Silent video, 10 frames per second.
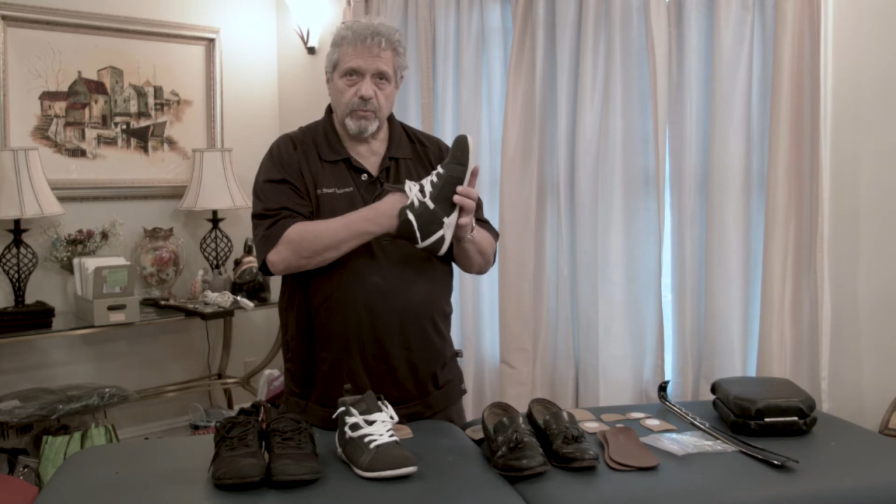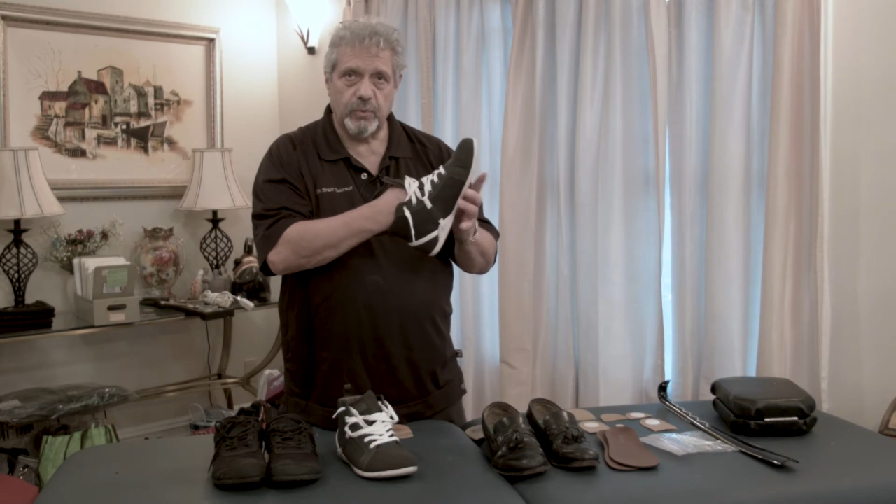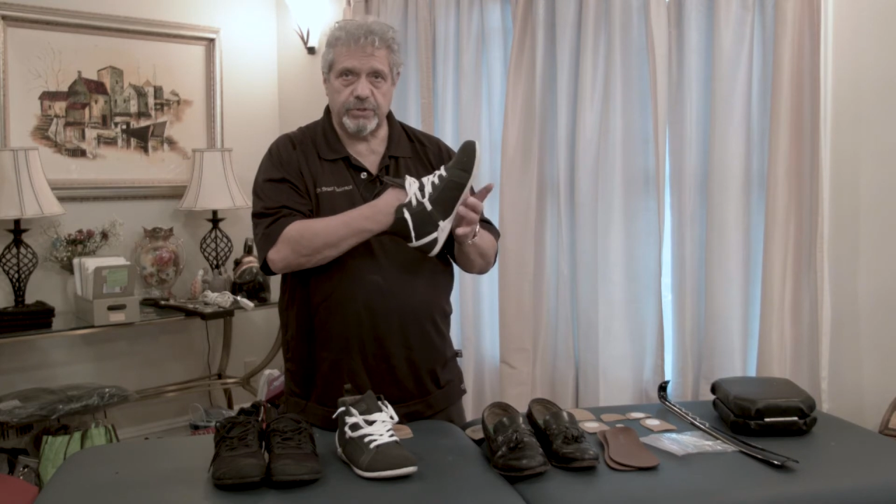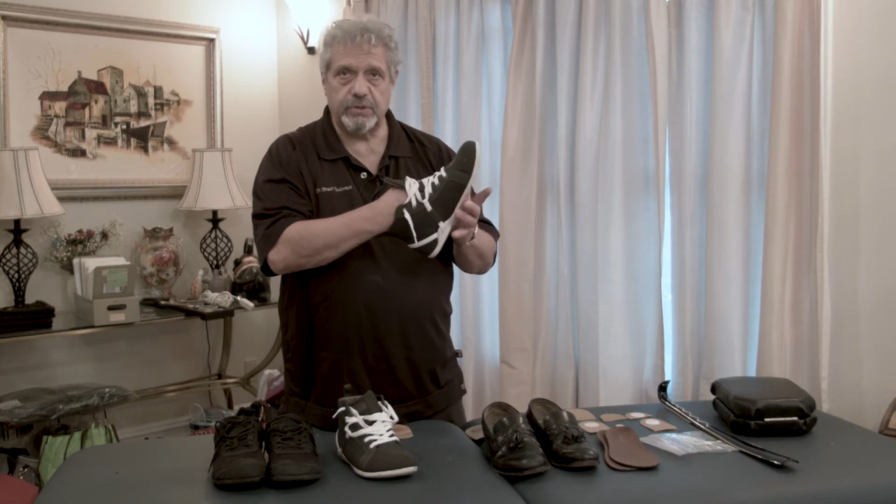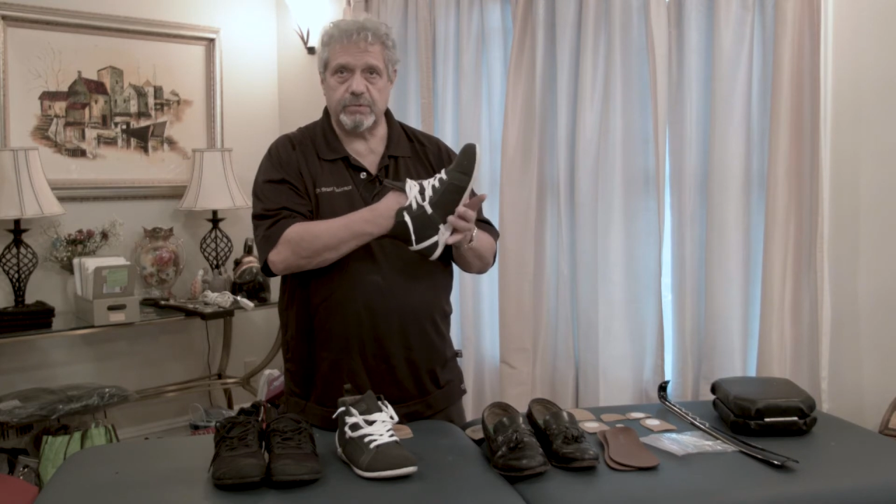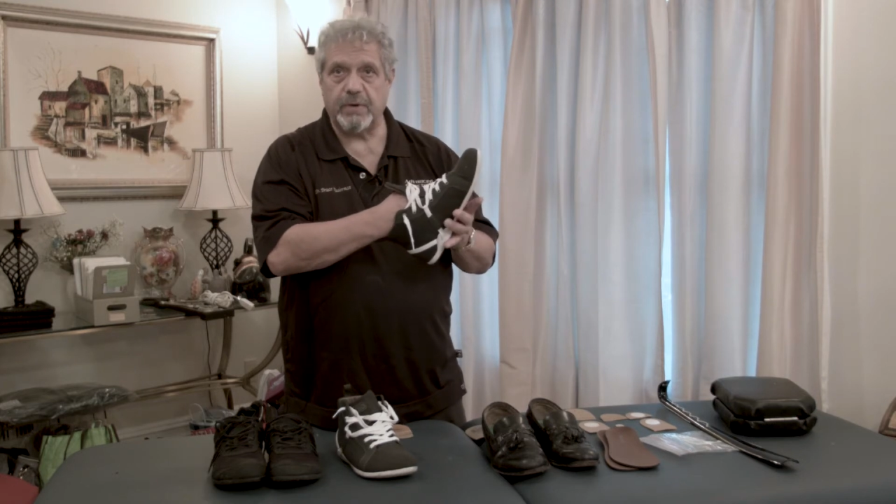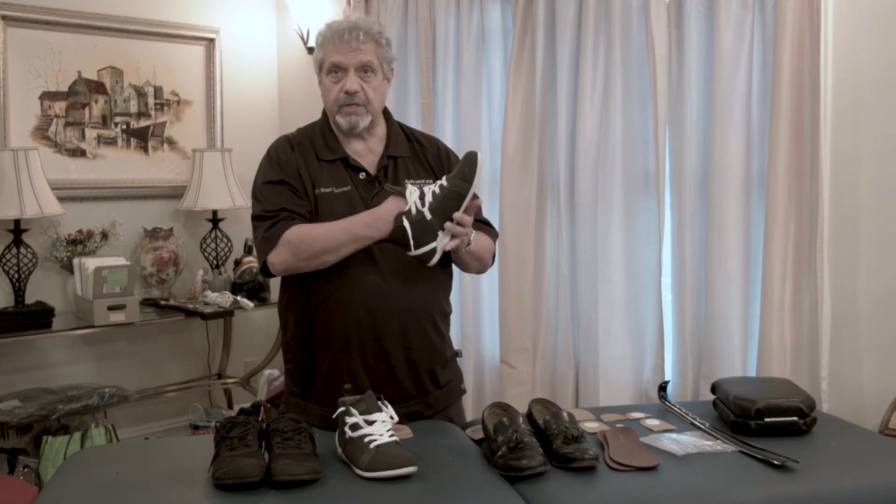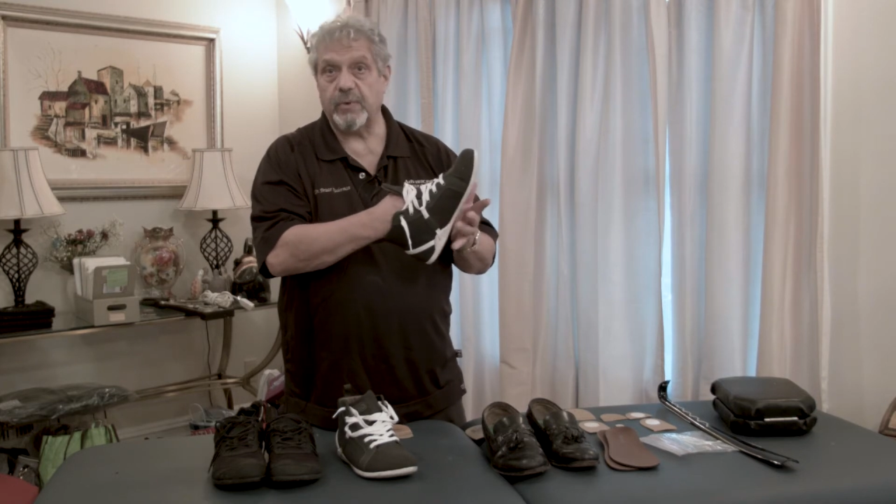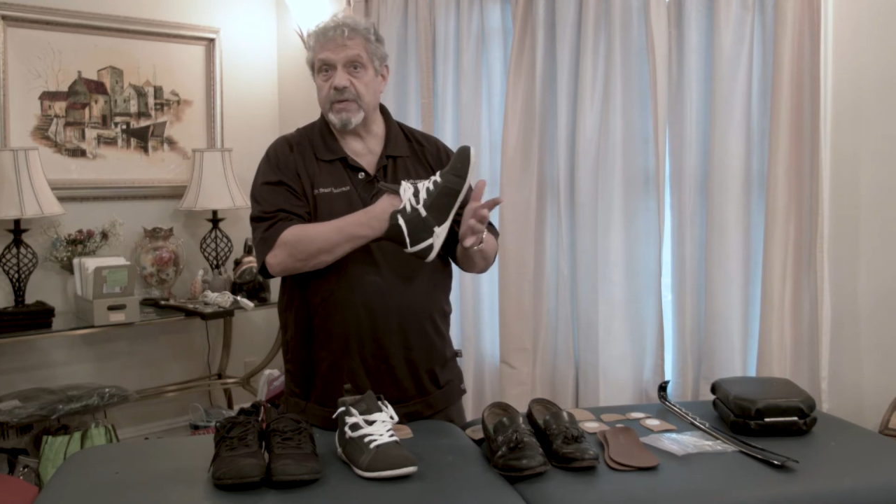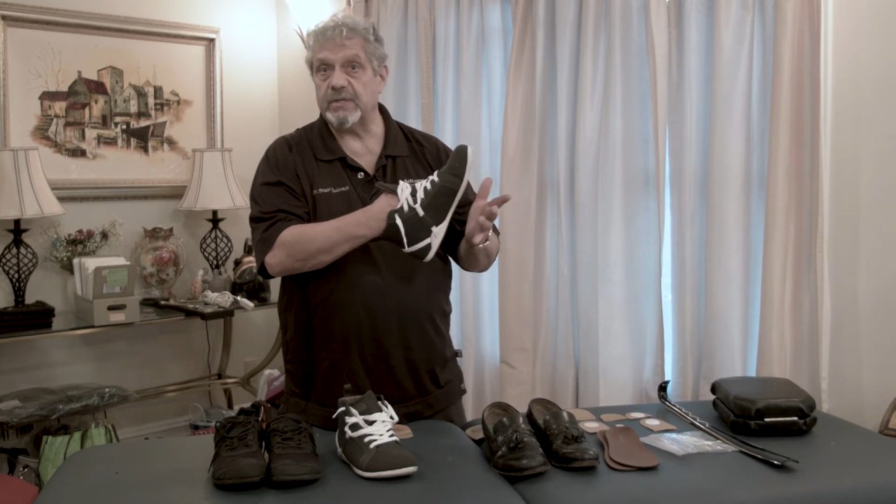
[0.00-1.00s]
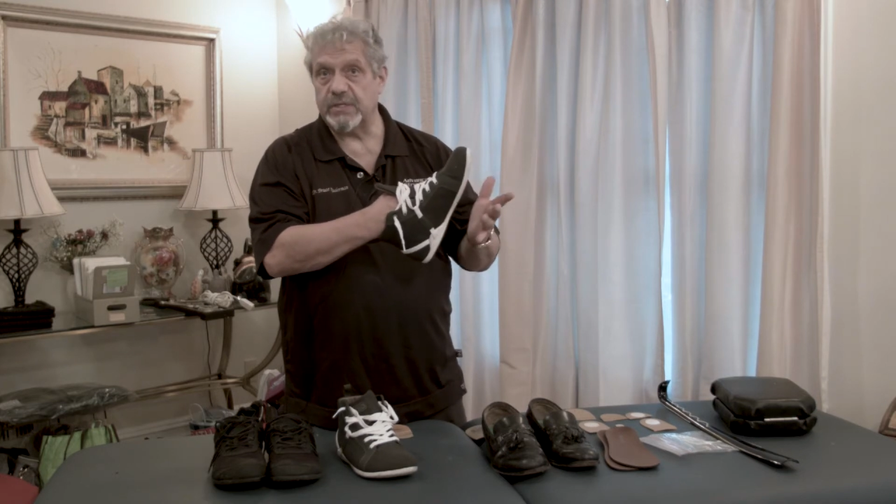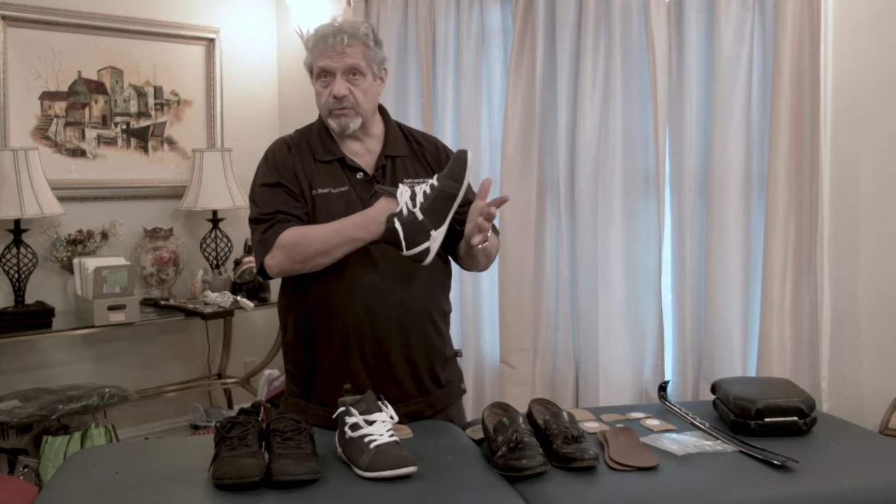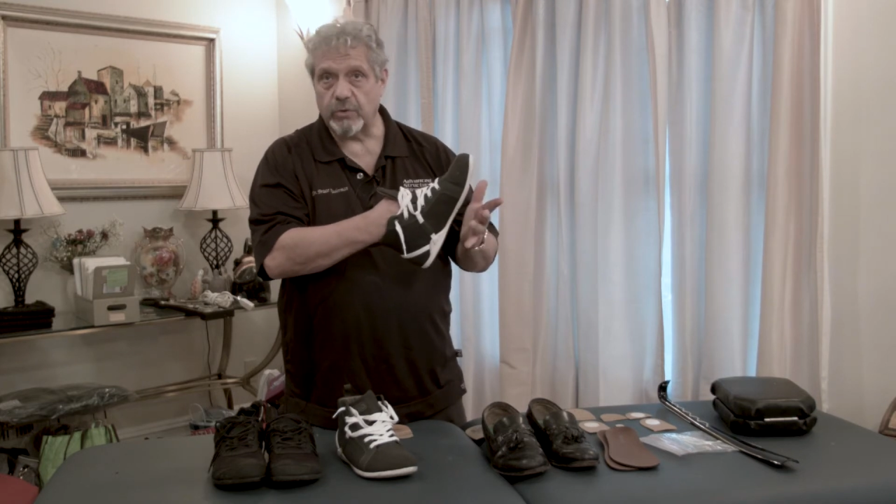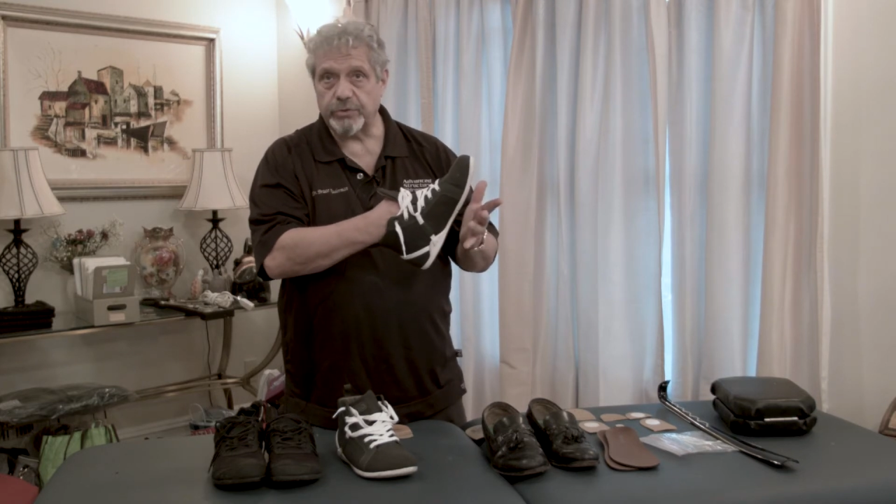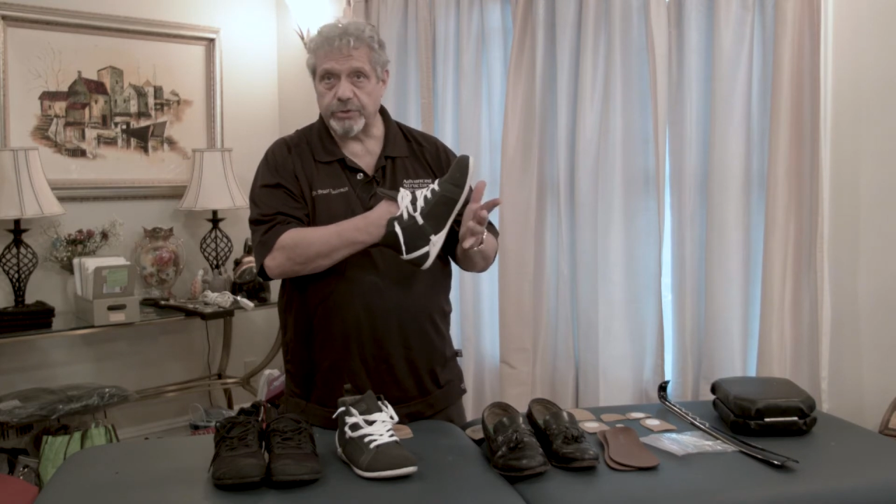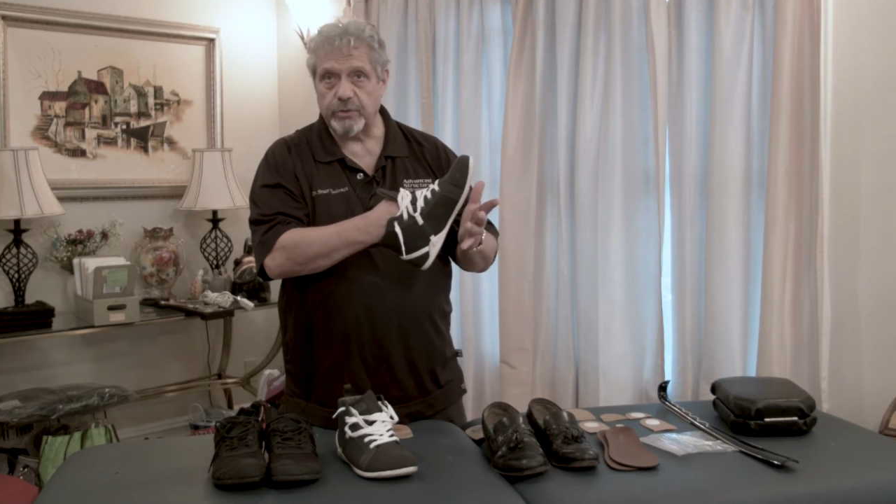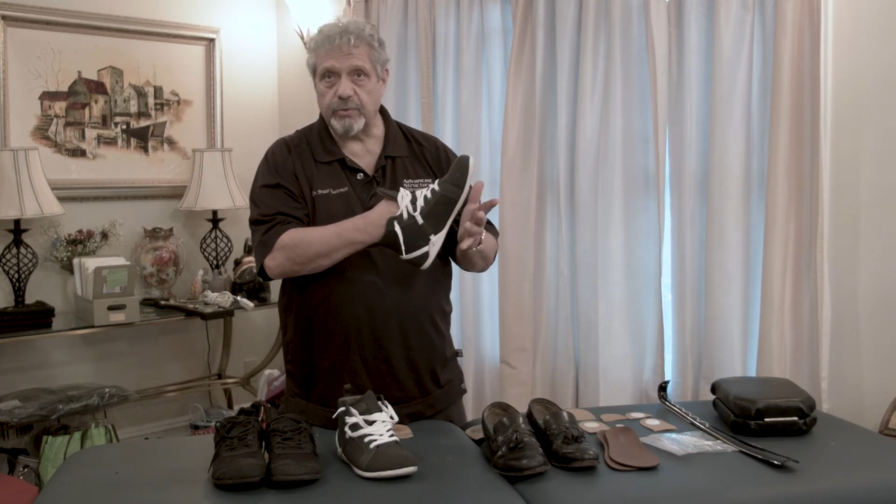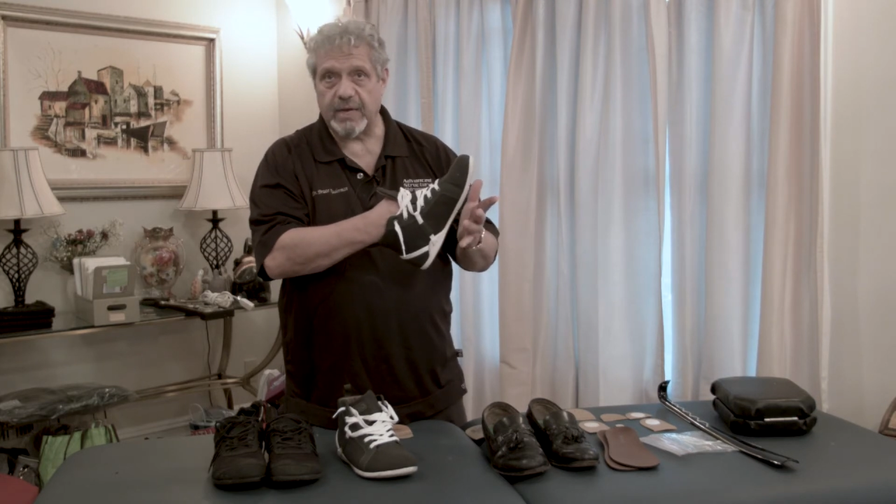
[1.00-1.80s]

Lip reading: which is, by the way, a Xero shoe,